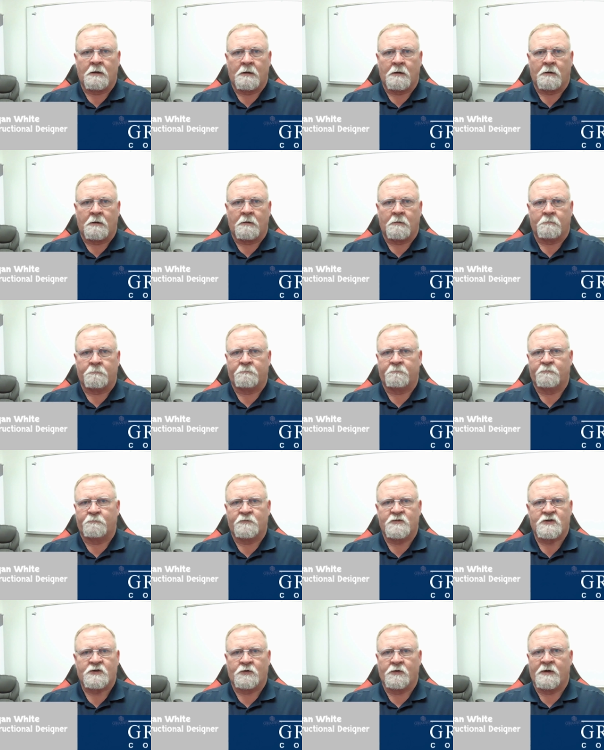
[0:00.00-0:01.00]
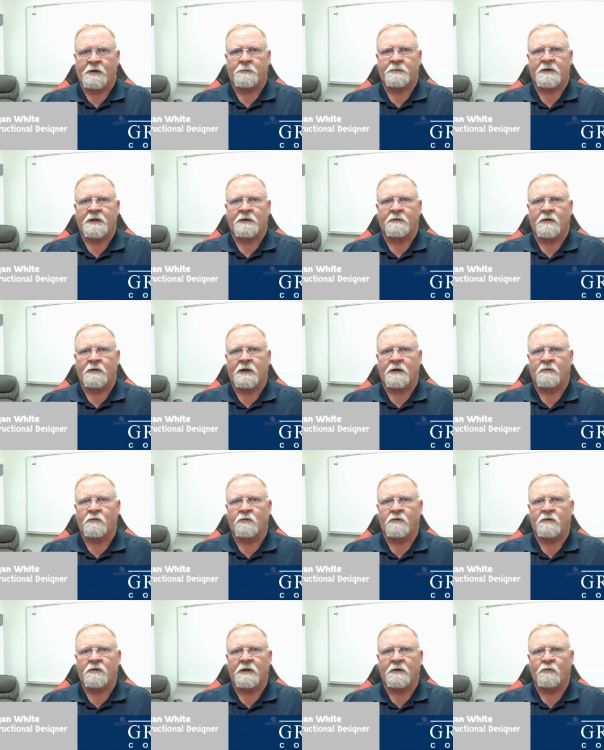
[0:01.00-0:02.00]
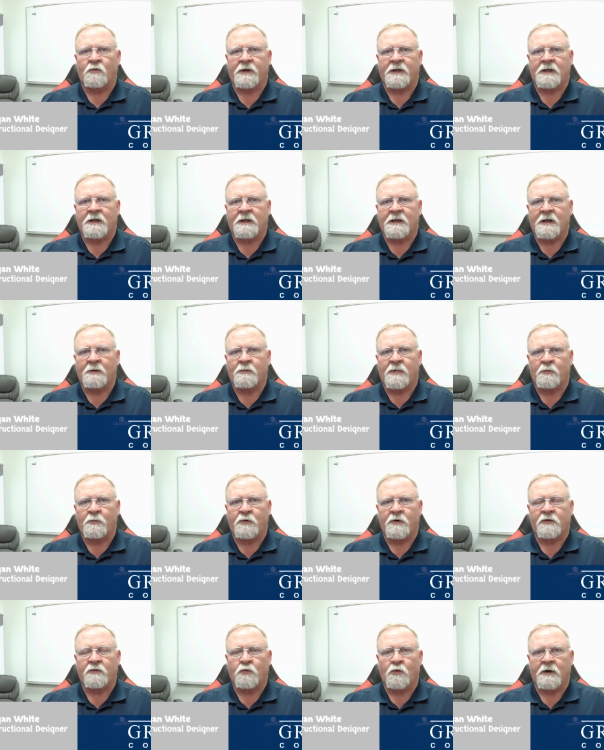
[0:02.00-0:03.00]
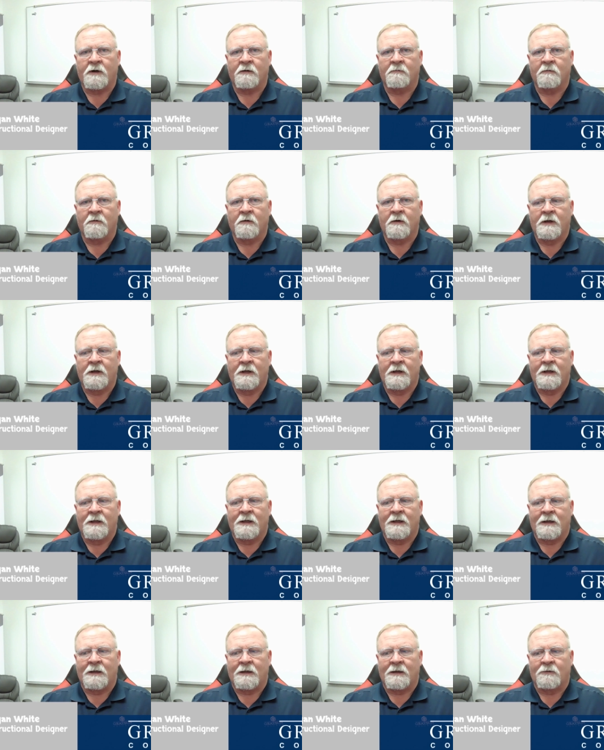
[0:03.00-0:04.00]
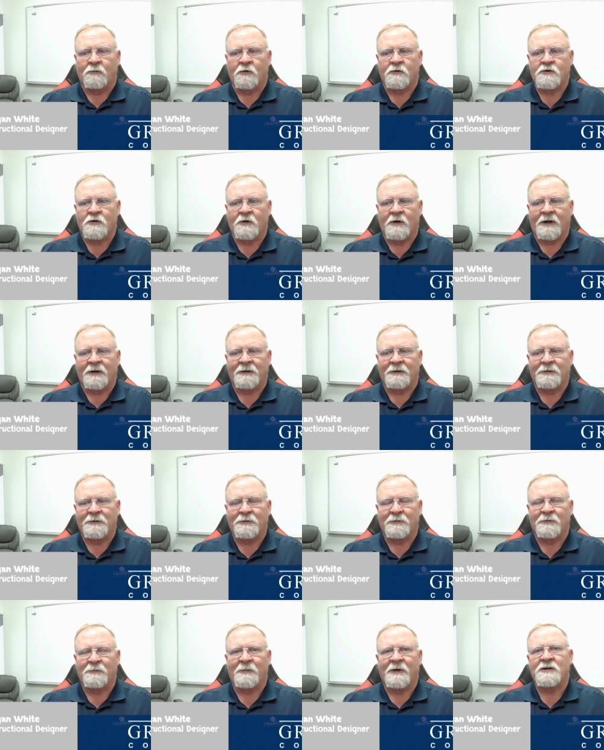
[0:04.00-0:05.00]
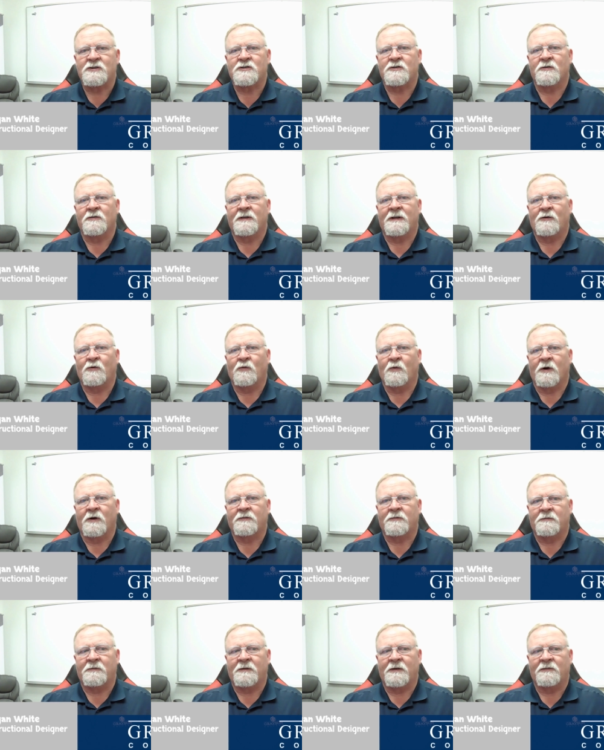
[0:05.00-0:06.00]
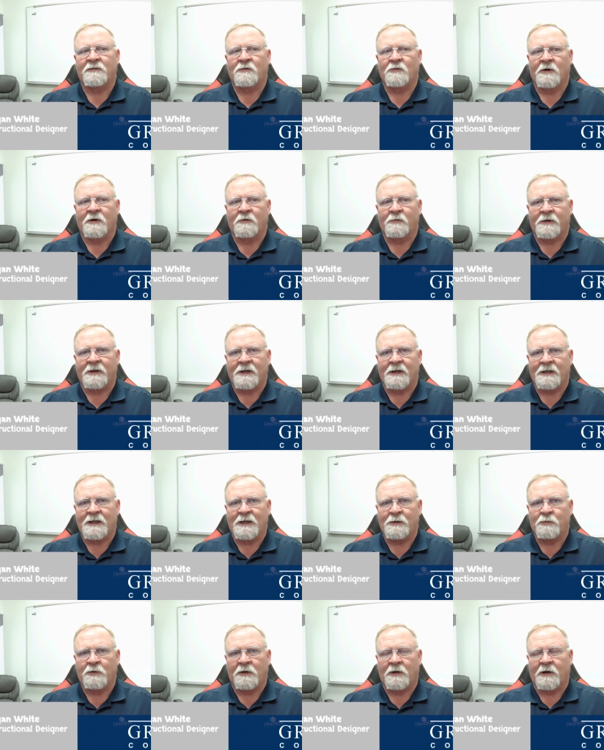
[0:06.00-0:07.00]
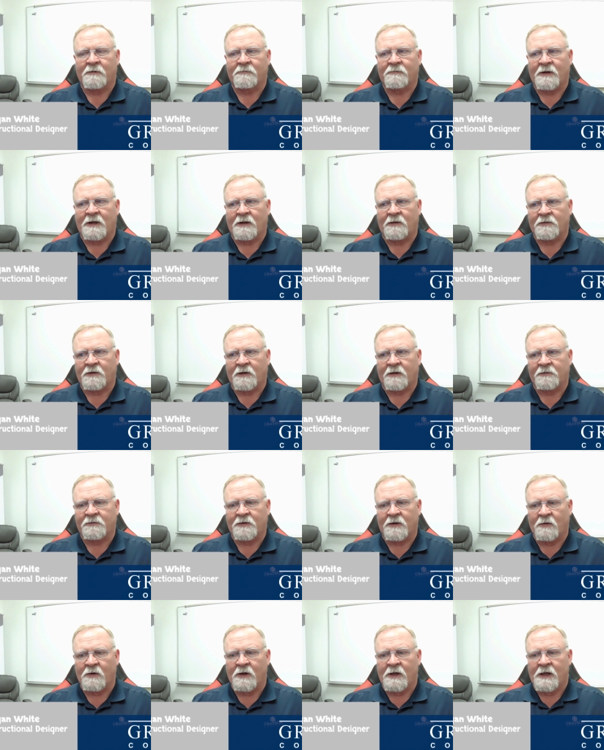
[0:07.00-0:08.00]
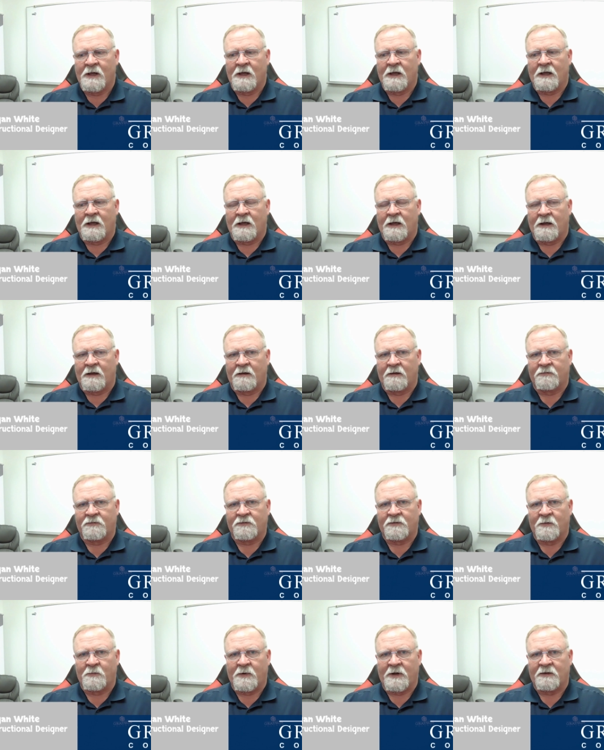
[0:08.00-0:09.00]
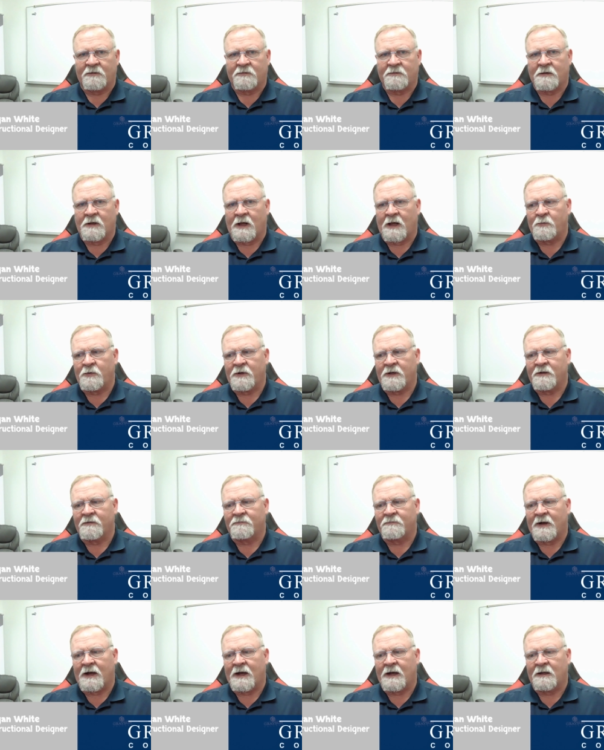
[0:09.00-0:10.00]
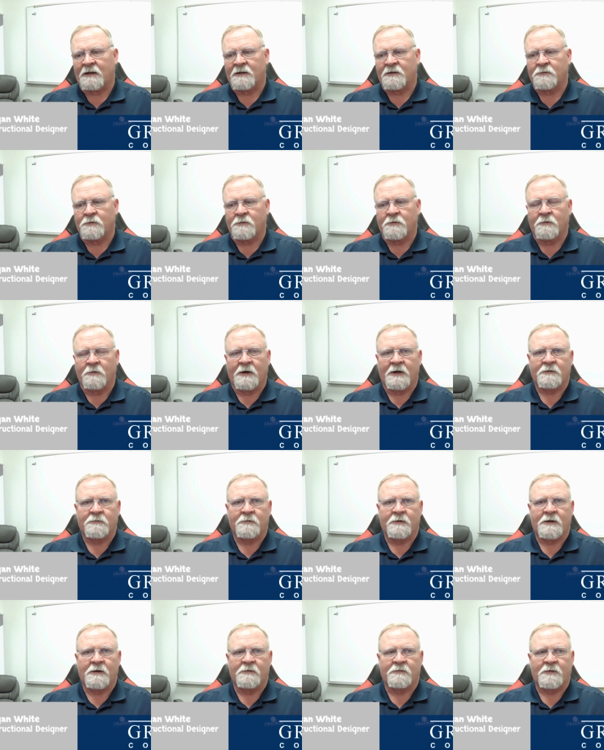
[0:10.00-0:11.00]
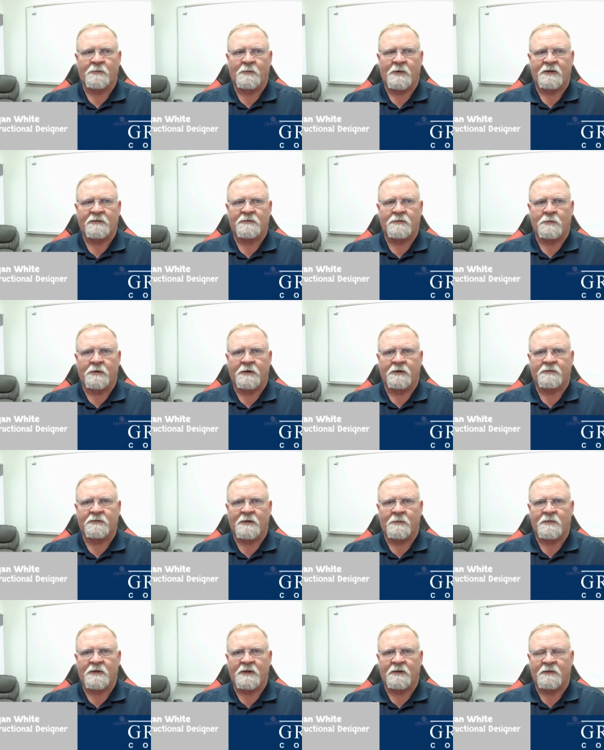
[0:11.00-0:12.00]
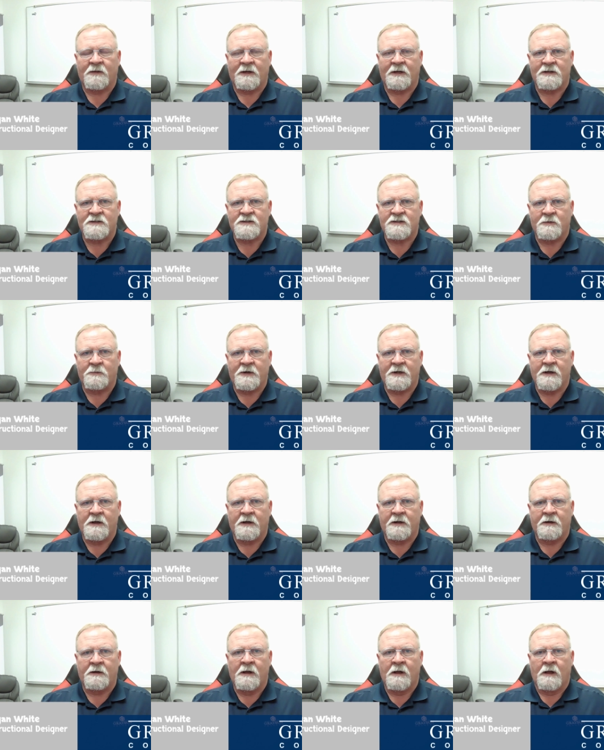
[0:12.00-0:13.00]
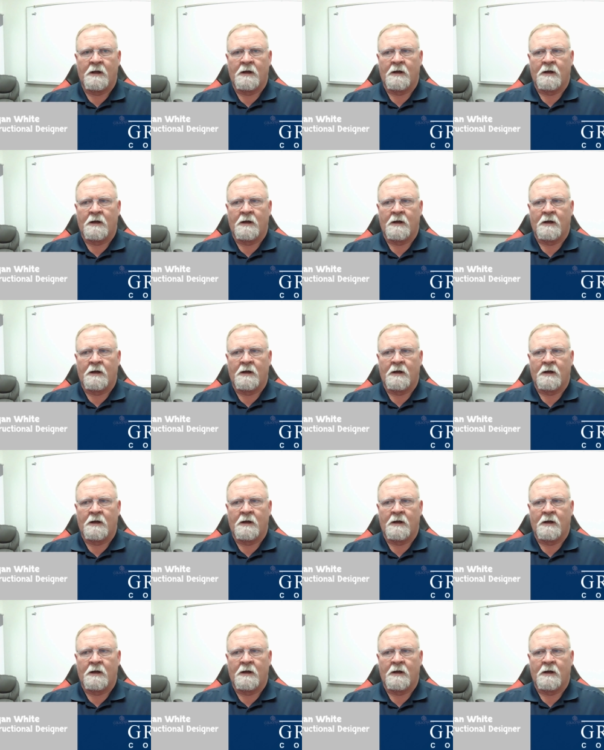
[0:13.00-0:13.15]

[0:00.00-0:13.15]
uh, script and, and, then we can keep up with whatever uh, we're trying to do to make sure that it works or doesn't work. We can keep log files. Also, uh, if somebody's copying a file into a directory or somebody's doing something that needs to be done